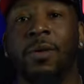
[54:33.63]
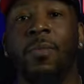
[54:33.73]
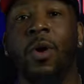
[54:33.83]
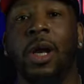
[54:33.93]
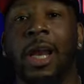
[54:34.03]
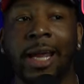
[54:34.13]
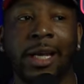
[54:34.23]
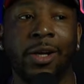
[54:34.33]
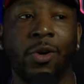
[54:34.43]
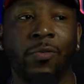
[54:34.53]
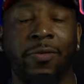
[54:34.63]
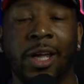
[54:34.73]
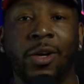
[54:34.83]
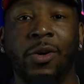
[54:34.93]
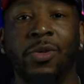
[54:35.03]
She more than likely gonna
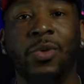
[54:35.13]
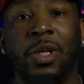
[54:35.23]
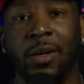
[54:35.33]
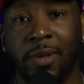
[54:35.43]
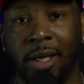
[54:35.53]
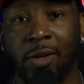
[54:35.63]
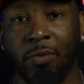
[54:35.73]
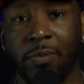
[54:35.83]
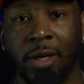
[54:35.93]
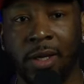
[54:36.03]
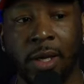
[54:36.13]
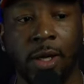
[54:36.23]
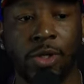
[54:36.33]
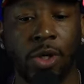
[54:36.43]
flake on you to come kick it with me.